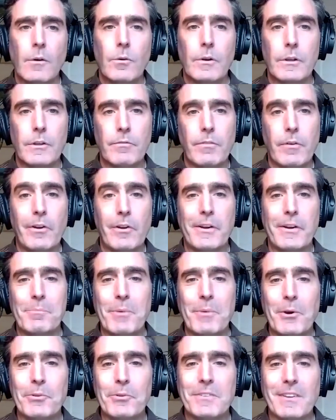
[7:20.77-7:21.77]
Well, you've already
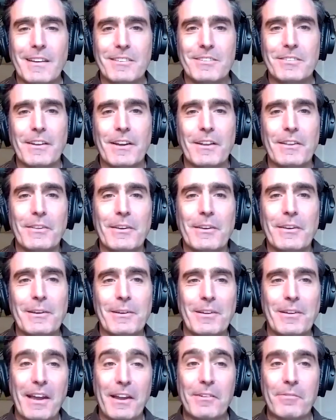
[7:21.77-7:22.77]
both touched on
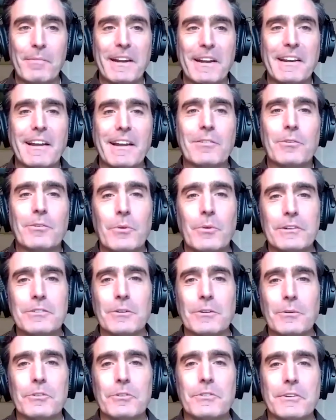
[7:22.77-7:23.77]
the kind of my next
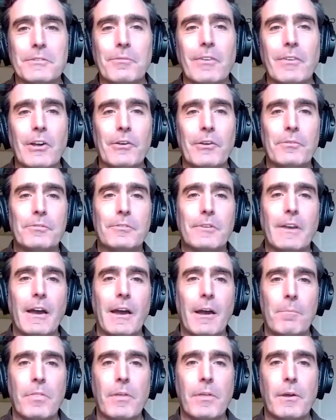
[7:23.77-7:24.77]
question, which involves
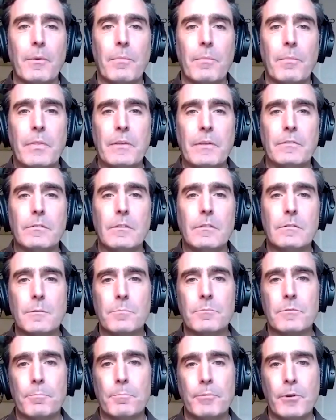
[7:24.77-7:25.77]
the
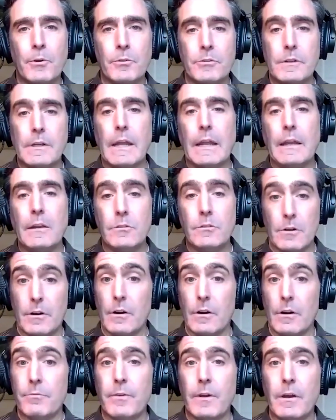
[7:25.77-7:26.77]
systems approach
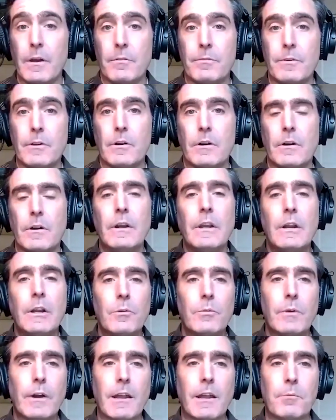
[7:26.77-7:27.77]
nature of your
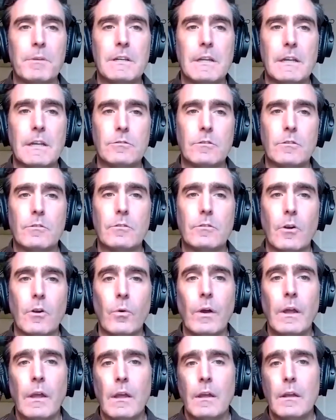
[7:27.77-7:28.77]
recommendations. So,
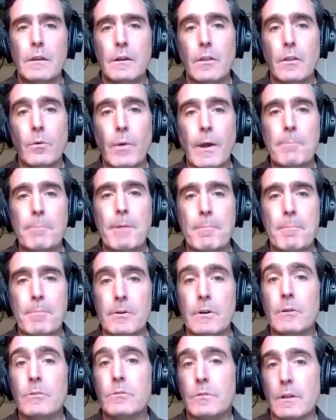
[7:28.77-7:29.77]
the white paper
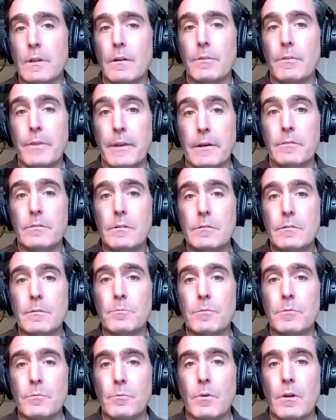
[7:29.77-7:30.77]
notes that a
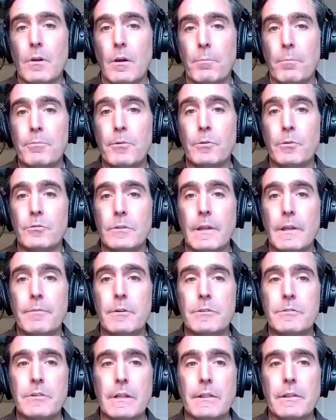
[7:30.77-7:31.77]
systems approach
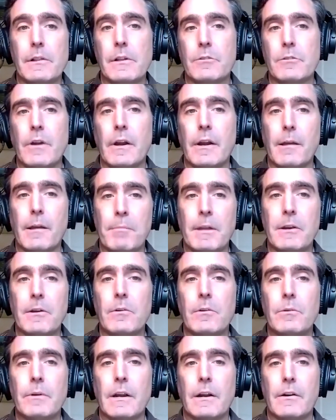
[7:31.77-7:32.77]
leveraging the electronic
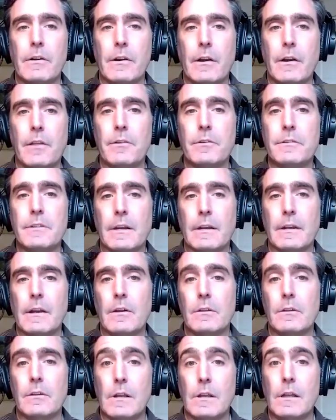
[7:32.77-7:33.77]
medical record and other
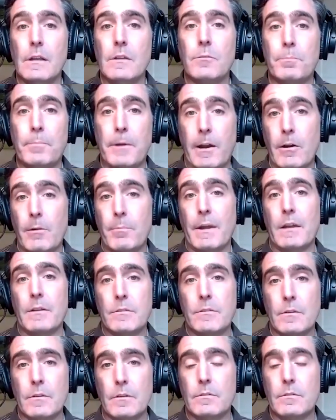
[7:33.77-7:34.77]
technology is paramount
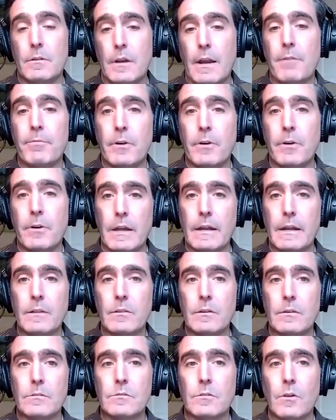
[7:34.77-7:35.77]
to an effort like
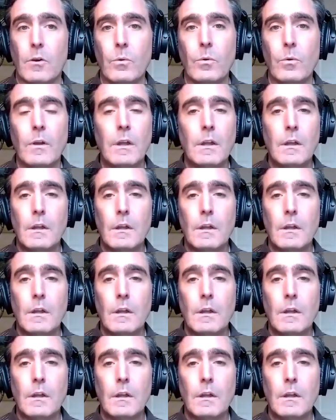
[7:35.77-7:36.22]
this. So